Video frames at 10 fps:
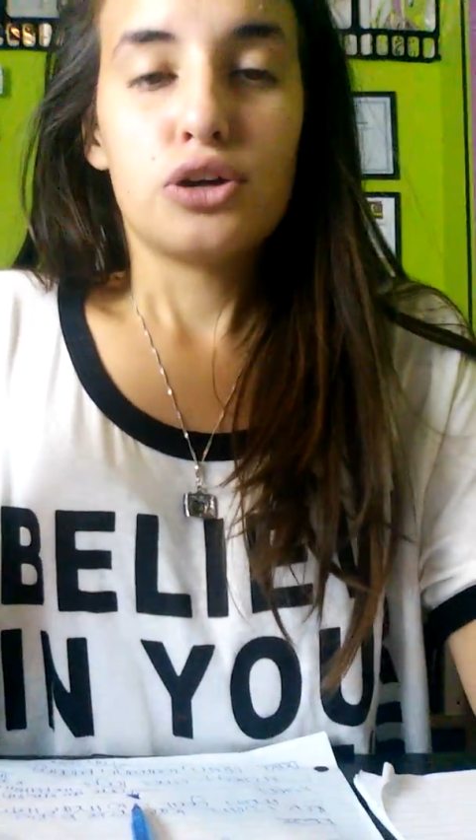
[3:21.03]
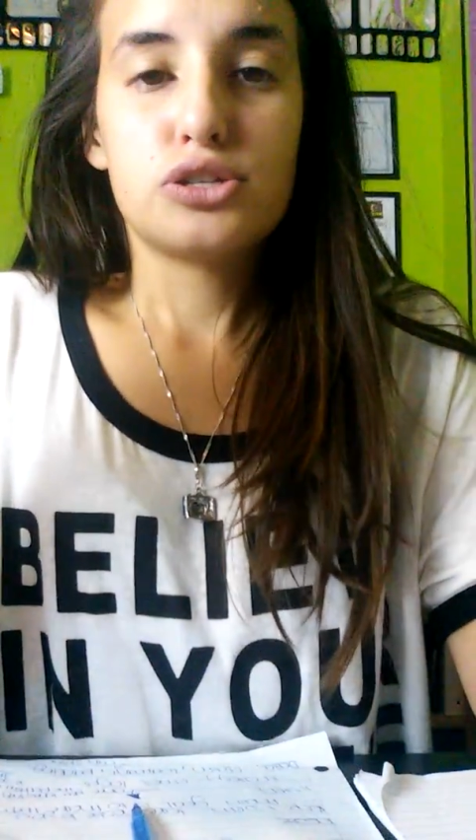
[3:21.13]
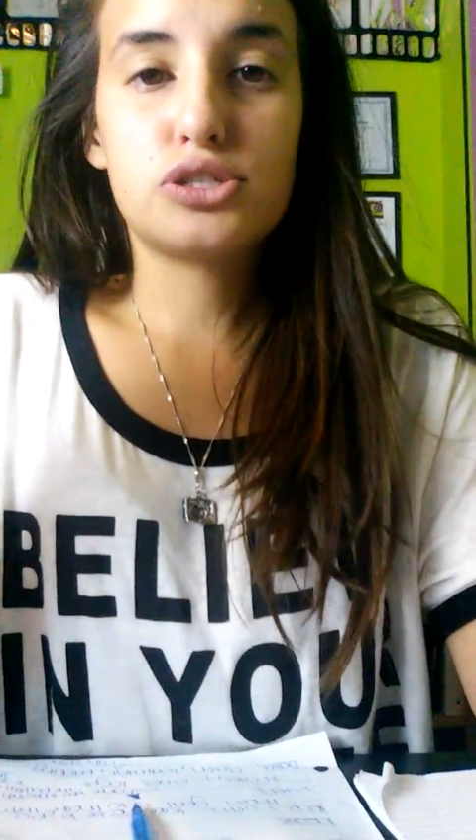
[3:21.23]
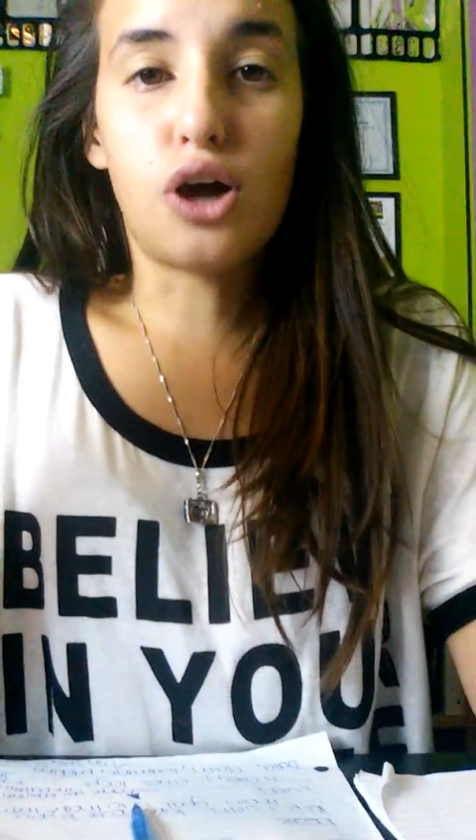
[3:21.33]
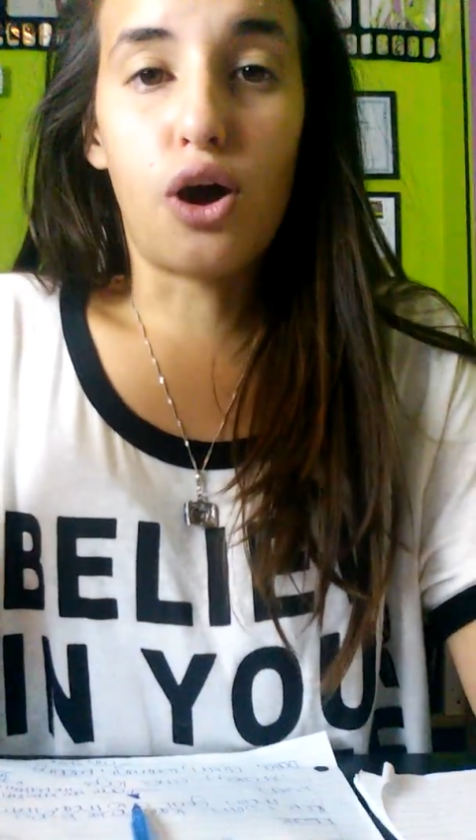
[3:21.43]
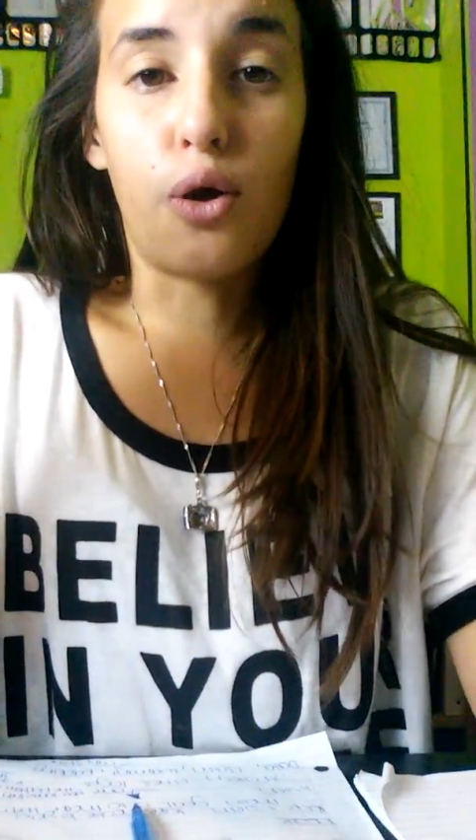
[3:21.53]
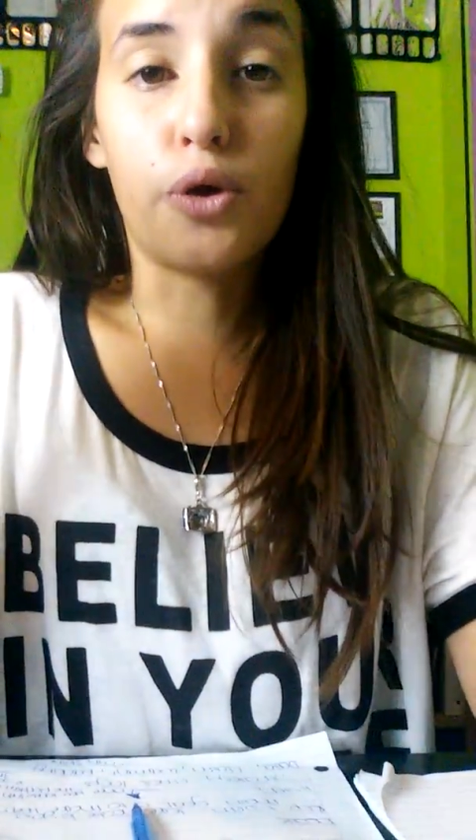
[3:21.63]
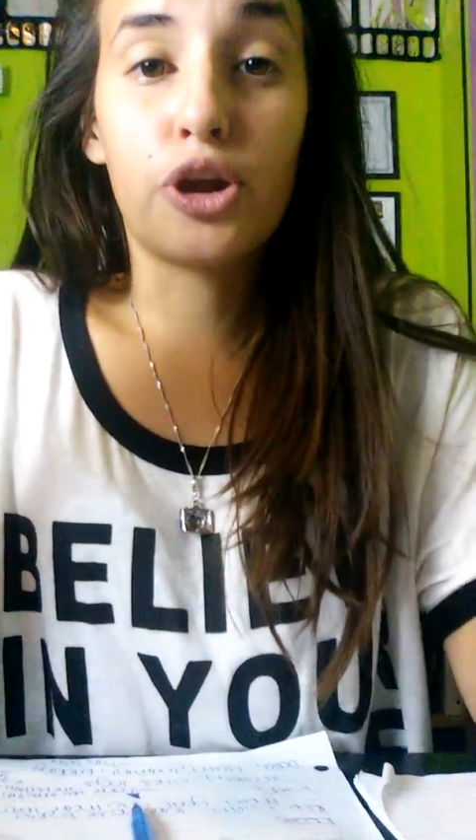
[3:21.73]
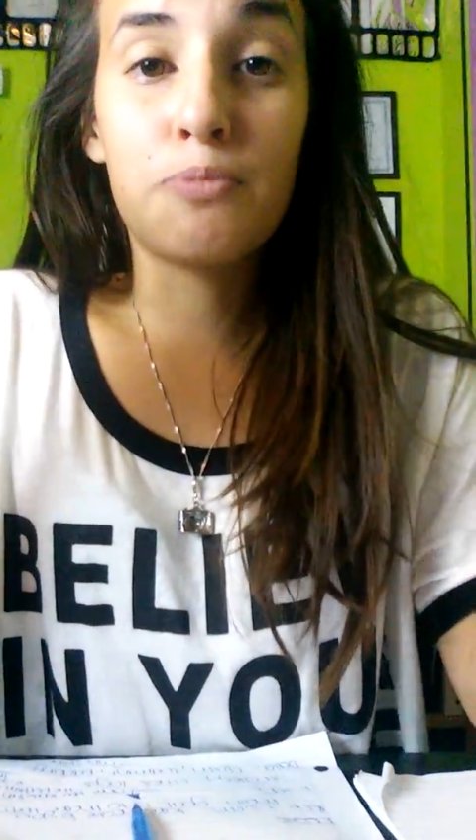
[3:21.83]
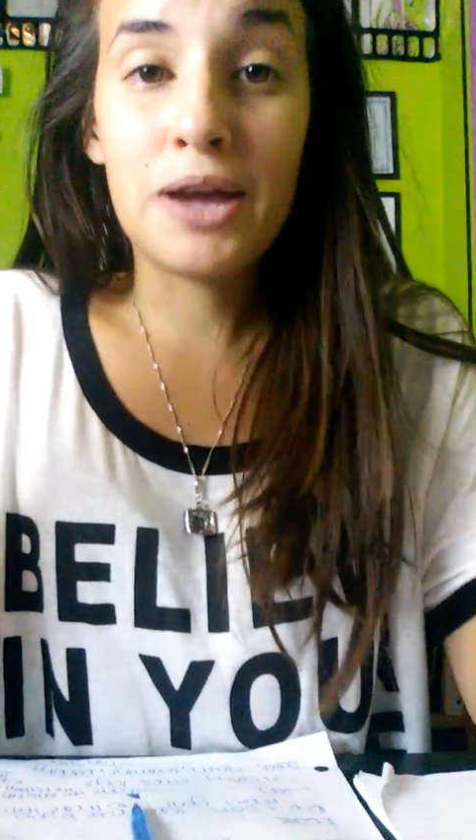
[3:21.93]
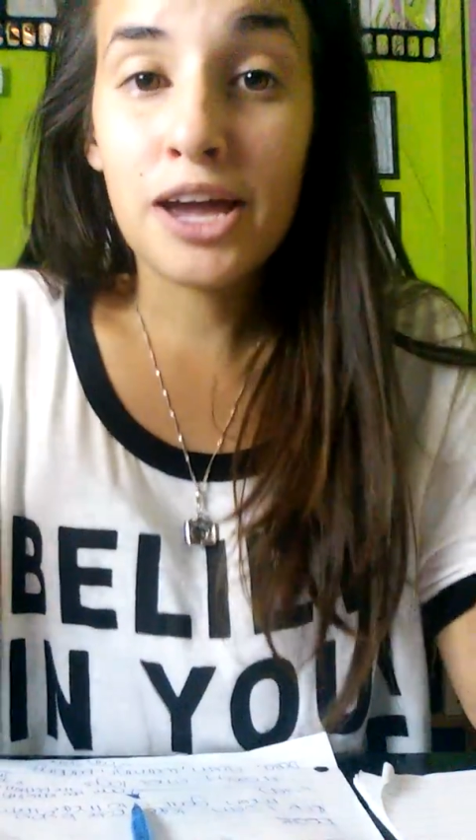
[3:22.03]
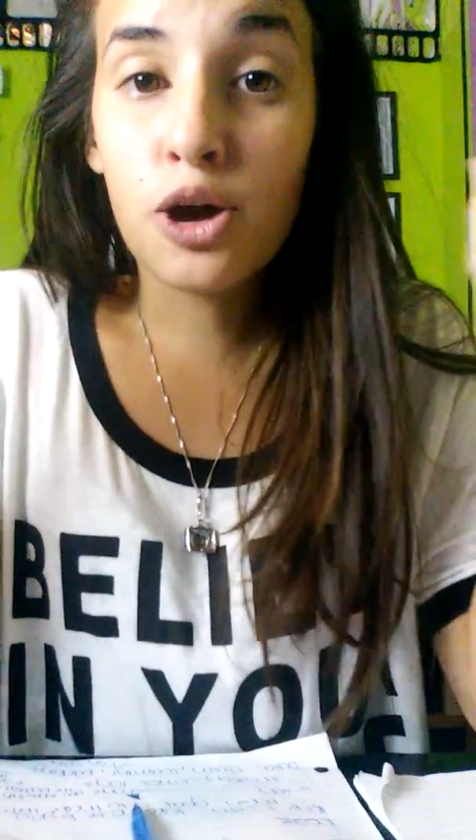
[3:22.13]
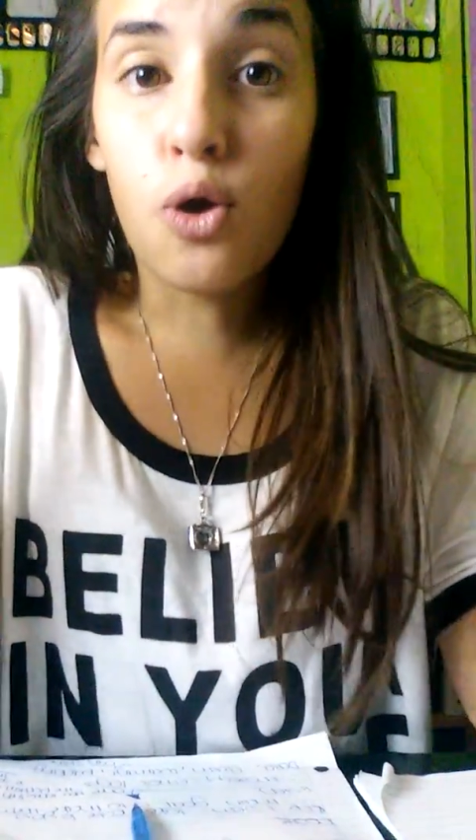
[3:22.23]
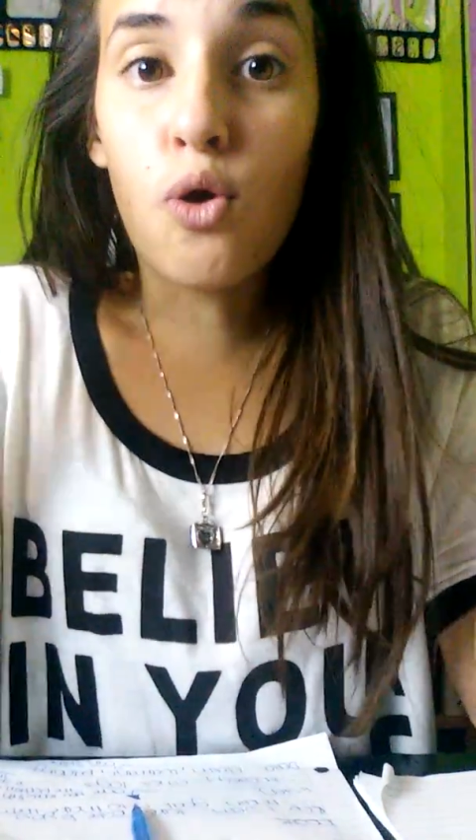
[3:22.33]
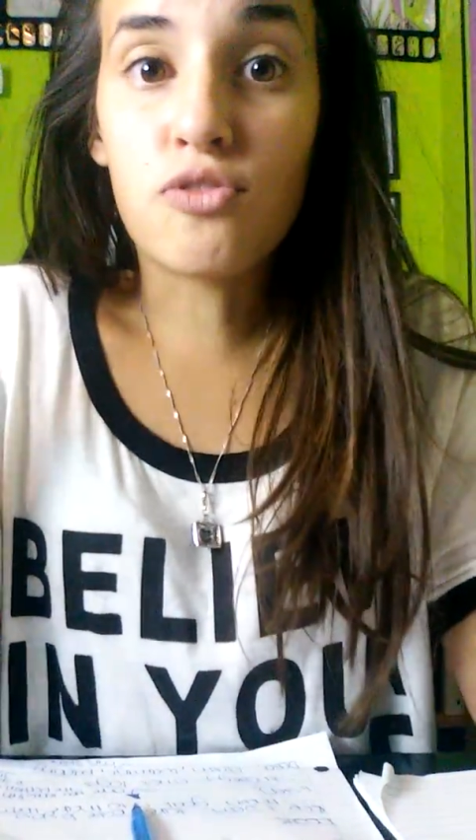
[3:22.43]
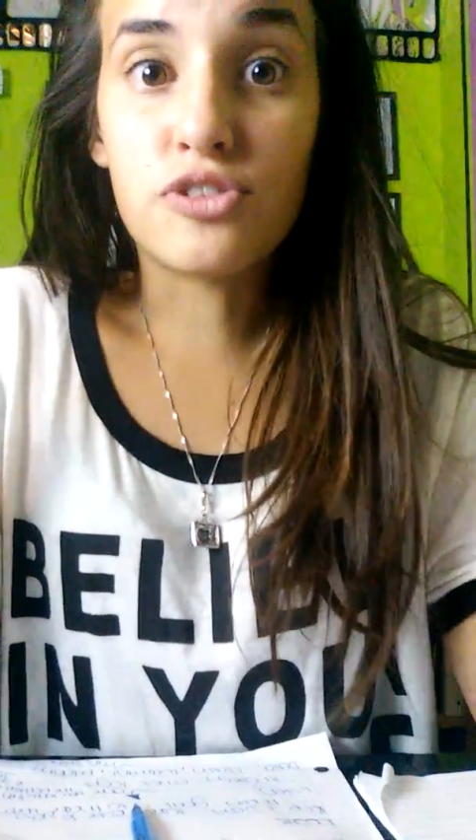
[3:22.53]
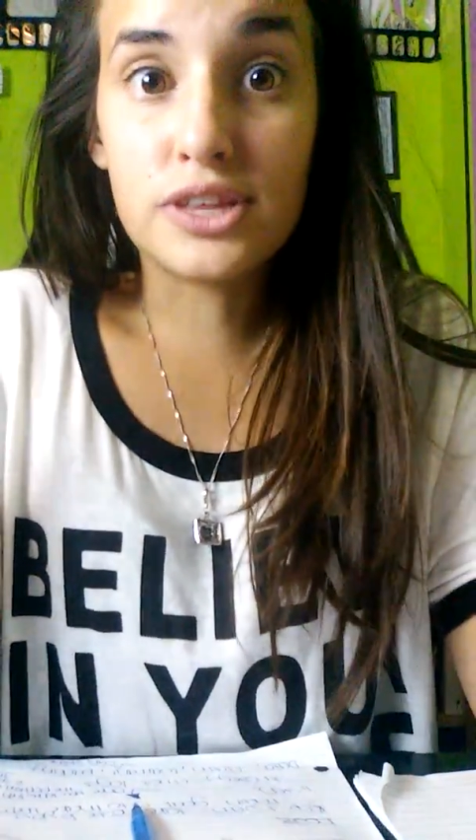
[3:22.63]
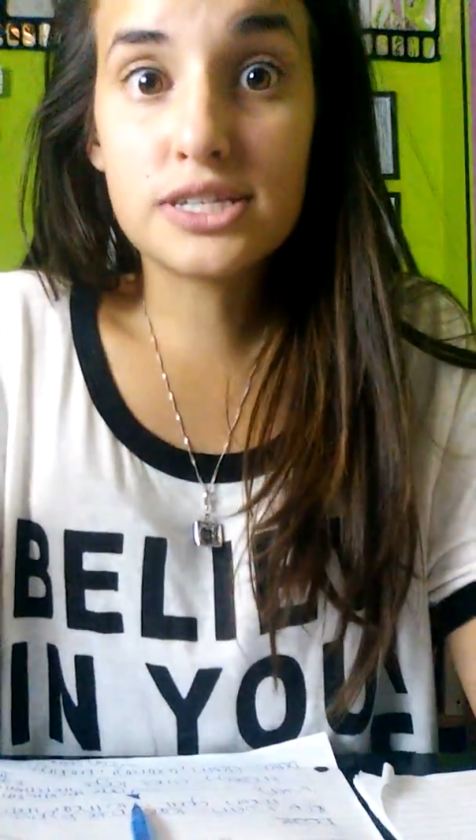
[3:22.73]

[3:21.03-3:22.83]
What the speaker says: So your main goal for